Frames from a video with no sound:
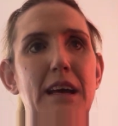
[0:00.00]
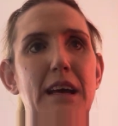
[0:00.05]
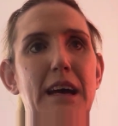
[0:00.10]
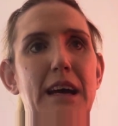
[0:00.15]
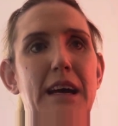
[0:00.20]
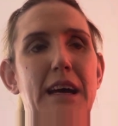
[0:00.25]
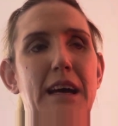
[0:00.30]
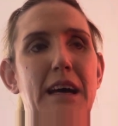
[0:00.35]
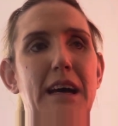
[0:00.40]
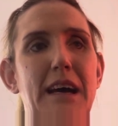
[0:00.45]

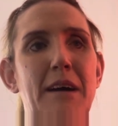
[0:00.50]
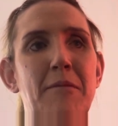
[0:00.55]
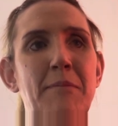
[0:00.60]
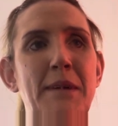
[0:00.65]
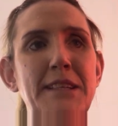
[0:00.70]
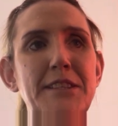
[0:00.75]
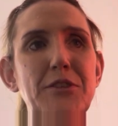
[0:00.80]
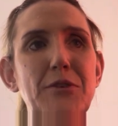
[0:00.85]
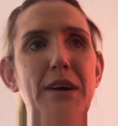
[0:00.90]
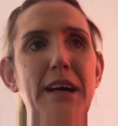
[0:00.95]
Uh, and
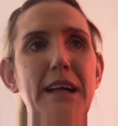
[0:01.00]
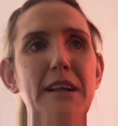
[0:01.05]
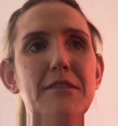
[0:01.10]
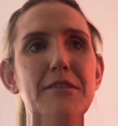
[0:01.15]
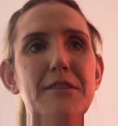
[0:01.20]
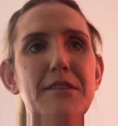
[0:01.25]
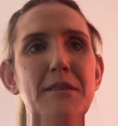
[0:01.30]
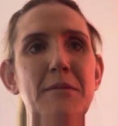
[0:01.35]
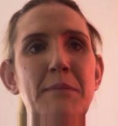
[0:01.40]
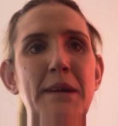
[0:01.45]
mental
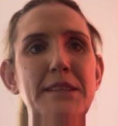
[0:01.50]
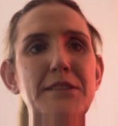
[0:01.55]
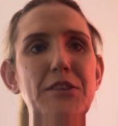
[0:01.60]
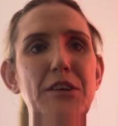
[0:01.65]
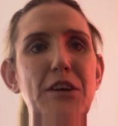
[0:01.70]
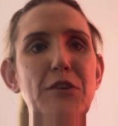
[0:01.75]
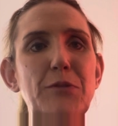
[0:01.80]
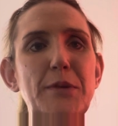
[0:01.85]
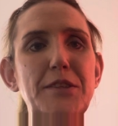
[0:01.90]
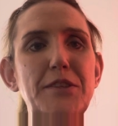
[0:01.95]
health and mental
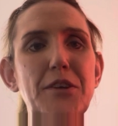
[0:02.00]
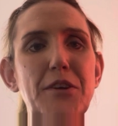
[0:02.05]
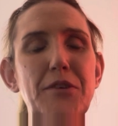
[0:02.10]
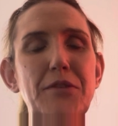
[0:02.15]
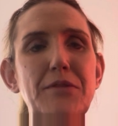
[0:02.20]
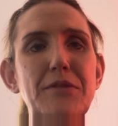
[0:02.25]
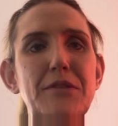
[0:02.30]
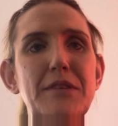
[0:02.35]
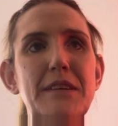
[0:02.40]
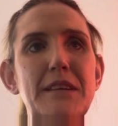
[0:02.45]
health we
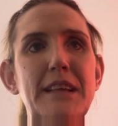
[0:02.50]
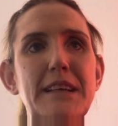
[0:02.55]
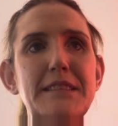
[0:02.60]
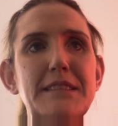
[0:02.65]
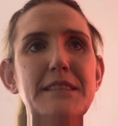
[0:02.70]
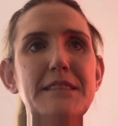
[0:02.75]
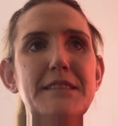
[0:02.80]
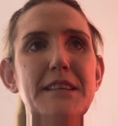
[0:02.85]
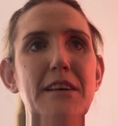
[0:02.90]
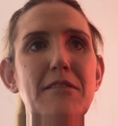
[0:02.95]
don't
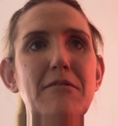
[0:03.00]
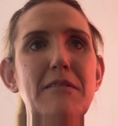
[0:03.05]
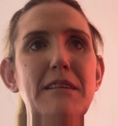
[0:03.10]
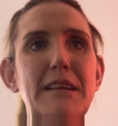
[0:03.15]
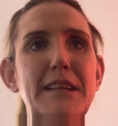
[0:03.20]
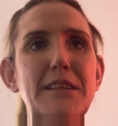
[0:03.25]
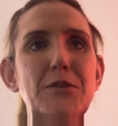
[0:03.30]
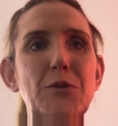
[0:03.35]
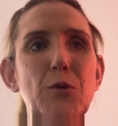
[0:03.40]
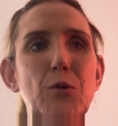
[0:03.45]

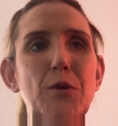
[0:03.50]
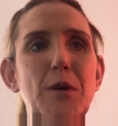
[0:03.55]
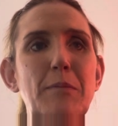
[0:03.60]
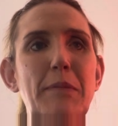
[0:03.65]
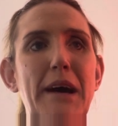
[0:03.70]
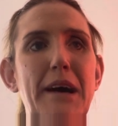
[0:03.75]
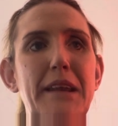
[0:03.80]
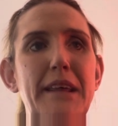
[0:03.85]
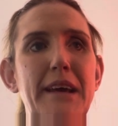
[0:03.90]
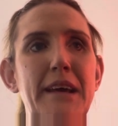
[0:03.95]
necessarily talk
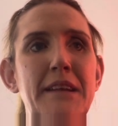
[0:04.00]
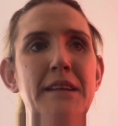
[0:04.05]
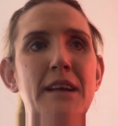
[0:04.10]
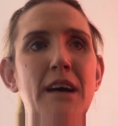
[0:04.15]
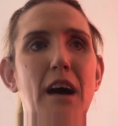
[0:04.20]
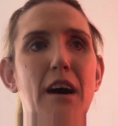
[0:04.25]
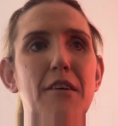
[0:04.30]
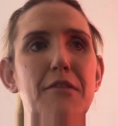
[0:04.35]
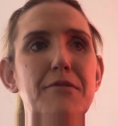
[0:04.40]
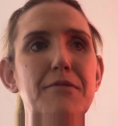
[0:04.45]
about it
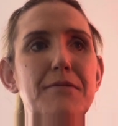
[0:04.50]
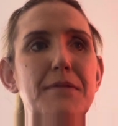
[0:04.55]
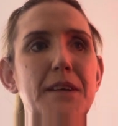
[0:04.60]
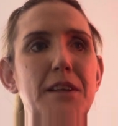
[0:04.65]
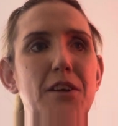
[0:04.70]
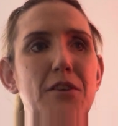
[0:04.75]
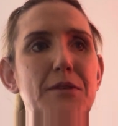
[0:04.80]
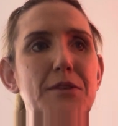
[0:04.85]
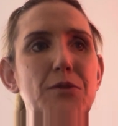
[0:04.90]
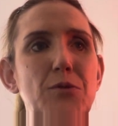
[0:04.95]
enough you
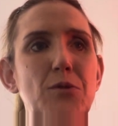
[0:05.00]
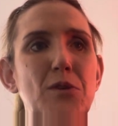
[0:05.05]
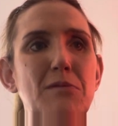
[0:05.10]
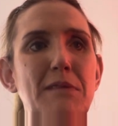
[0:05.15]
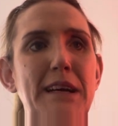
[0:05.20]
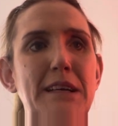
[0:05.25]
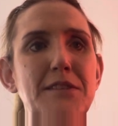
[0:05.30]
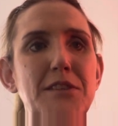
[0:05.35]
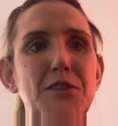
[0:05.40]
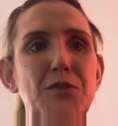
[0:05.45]
know it's all
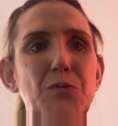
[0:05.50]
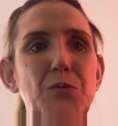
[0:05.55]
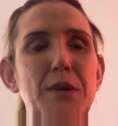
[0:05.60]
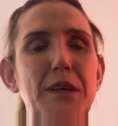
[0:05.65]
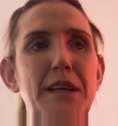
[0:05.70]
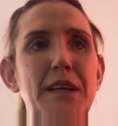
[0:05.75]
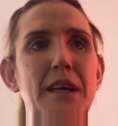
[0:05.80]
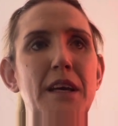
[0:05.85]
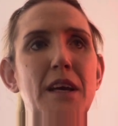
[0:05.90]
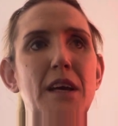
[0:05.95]
around us
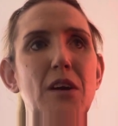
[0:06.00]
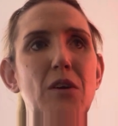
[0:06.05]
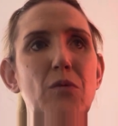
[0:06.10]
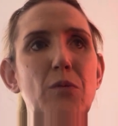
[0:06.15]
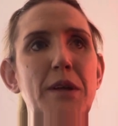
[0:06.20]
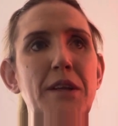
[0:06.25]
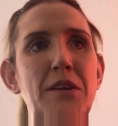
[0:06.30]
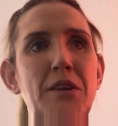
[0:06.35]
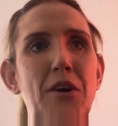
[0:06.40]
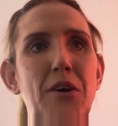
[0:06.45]
we
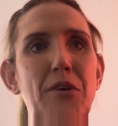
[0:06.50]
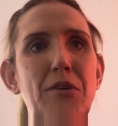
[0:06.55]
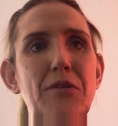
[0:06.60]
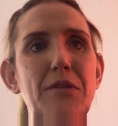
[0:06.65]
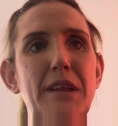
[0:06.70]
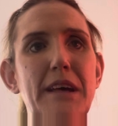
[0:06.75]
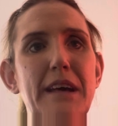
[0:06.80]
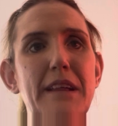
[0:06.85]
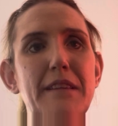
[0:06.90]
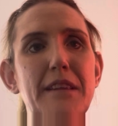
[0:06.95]
we know
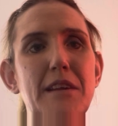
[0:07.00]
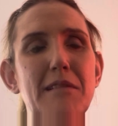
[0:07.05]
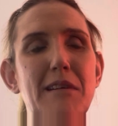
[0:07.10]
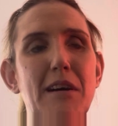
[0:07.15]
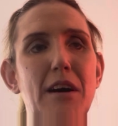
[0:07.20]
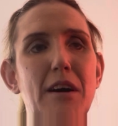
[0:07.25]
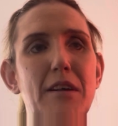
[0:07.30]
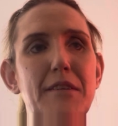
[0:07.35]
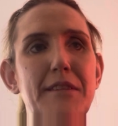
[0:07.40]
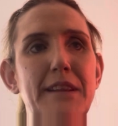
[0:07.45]
that there
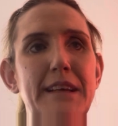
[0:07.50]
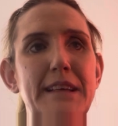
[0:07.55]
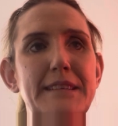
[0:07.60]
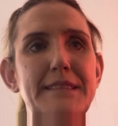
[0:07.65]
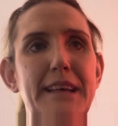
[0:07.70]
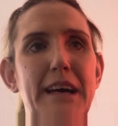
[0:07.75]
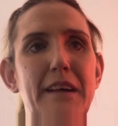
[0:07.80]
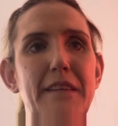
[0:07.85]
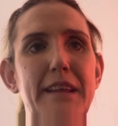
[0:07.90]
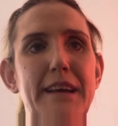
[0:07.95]
are things
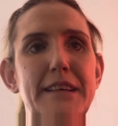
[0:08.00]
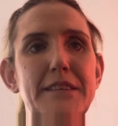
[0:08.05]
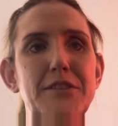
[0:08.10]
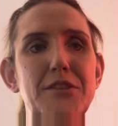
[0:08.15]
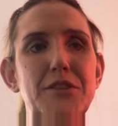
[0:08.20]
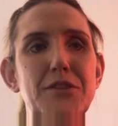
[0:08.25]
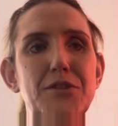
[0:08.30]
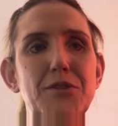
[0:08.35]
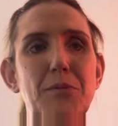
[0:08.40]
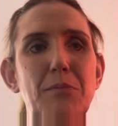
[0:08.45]
out there
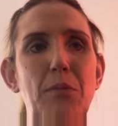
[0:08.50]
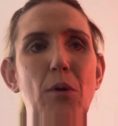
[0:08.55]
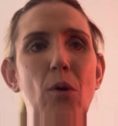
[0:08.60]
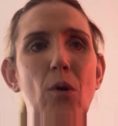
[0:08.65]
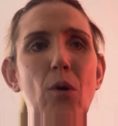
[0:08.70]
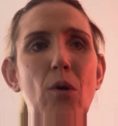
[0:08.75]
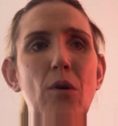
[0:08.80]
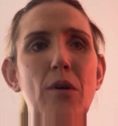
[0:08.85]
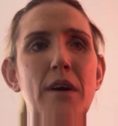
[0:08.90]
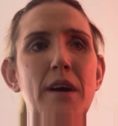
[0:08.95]
to
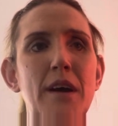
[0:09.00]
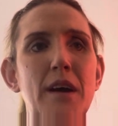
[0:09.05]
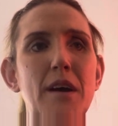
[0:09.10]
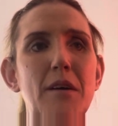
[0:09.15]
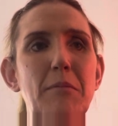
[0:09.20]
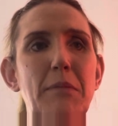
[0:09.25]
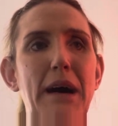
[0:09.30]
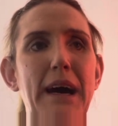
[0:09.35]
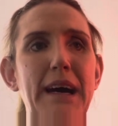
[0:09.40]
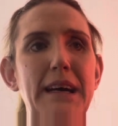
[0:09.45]
support
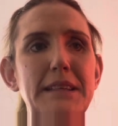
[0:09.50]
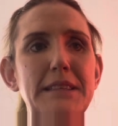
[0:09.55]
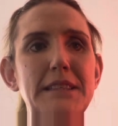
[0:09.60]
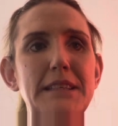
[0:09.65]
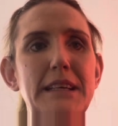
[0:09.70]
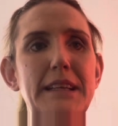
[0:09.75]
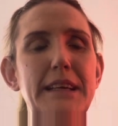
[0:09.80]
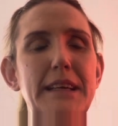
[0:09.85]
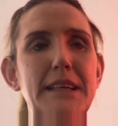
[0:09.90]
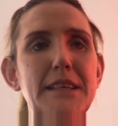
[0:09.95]
but
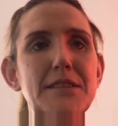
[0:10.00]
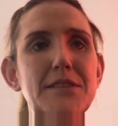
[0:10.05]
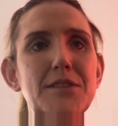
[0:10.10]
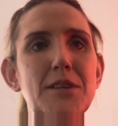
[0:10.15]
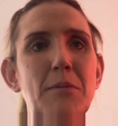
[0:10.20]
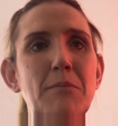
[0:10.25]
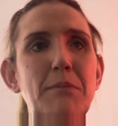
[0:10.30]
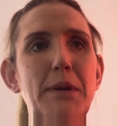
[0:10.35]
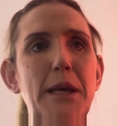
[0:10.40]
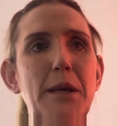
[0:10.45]
actually
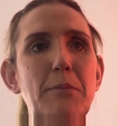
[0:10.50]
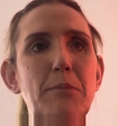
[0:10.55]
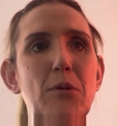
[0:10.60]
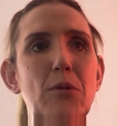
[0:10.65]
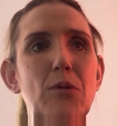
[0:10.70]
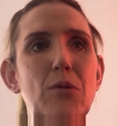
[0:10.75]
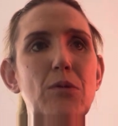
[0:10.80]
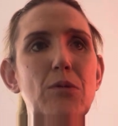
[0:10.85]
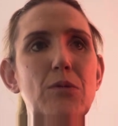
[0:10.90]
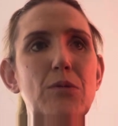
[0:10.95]
some
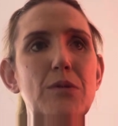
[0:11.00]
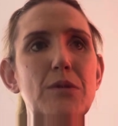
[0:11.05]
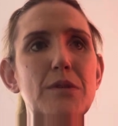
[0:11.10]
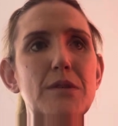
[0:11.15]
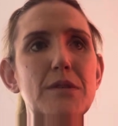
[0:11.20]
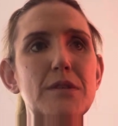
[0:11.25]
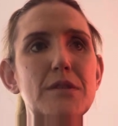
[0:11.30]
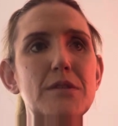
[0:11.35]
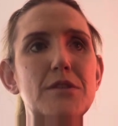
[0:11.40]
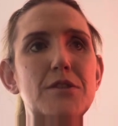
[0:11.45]
people
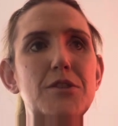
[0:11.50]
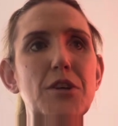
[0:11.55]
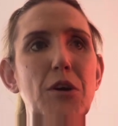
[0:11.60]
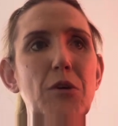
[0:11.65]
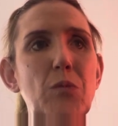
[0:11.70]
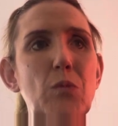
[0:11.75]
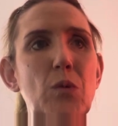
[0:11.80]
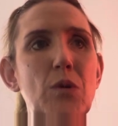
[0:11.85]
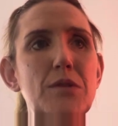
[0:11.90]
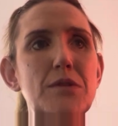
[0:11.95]

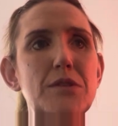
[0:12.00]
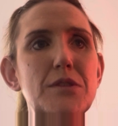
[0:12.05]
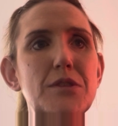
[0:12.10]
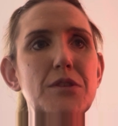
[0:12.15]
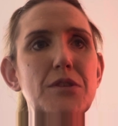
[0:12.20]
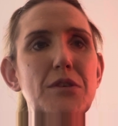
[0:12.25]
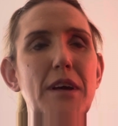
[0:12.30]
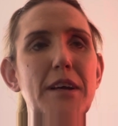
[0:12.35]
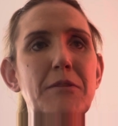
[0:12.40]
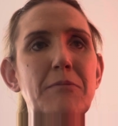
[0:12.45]
don't want
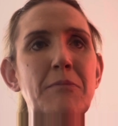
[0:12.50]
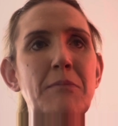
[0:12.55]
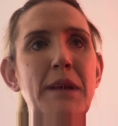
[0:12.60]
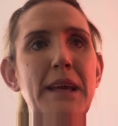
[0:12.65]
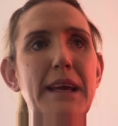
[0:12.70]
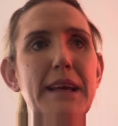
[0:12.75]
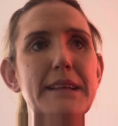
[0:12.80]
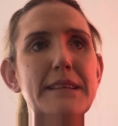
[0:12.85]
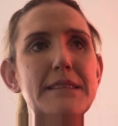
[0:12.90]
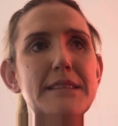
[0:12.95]
to
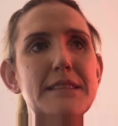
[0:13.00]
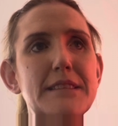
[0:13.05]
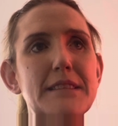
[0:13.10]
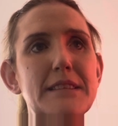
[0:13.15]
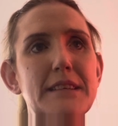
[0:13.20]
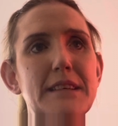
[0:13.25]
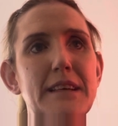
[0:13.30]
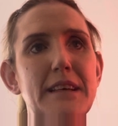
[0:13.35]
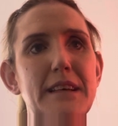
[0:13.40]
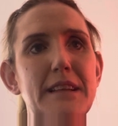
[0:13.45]
admit
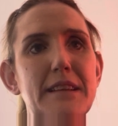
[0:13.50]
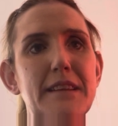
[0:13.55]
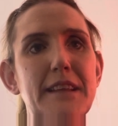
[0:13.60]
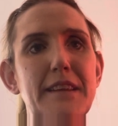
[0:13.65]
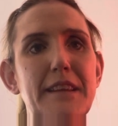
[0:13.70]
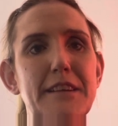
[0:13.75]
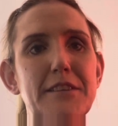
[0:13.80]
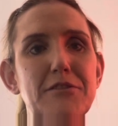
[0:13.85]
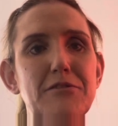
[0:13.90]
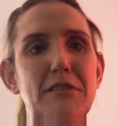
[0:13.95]
that
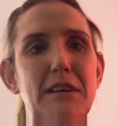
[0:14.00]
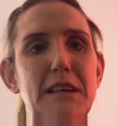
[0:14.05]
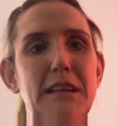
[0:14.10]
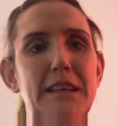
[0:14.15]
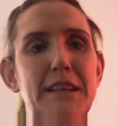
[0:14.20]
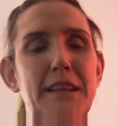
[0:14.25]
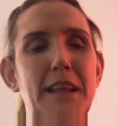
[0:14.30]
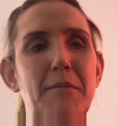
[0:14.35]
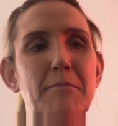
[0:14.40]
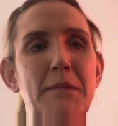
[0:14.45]
they're
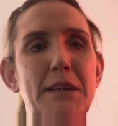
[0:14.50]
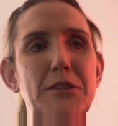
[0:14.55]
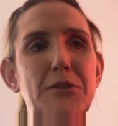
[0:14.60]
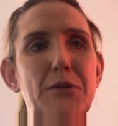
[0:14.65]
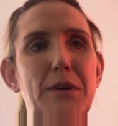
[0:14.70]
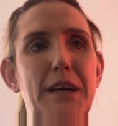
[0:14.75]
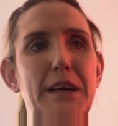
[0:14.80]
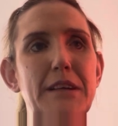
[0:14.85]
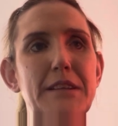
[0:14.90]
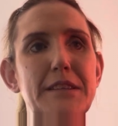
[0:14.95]
struggling that mental
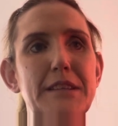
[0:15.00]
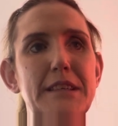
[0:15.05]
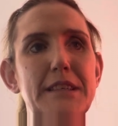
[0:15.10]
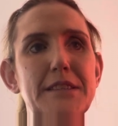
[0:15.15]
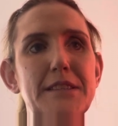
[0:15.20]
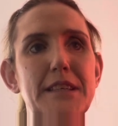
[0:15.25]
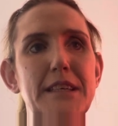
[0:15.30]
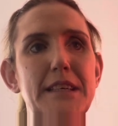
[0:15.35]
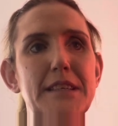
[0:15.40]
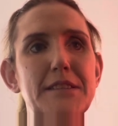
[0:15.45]
health
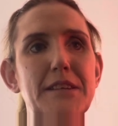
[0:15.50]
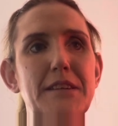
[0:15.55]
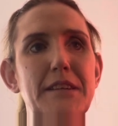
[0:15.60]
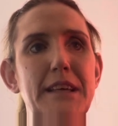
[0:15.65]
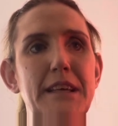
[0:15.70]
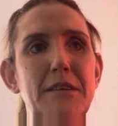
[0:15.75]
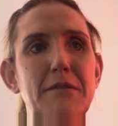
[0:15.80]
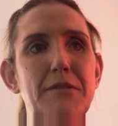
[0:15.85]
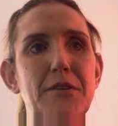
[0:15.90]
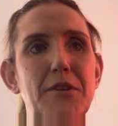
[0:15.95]
is is a
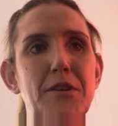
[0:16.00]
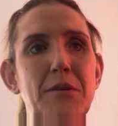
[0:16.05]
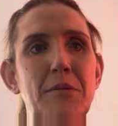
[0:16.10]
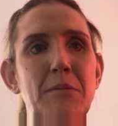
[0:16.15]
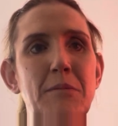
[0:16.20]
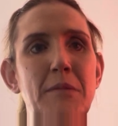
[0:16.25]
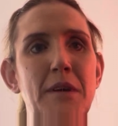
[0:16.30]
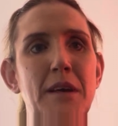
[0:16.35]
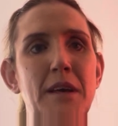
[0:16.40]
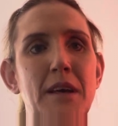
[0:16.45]
thing for them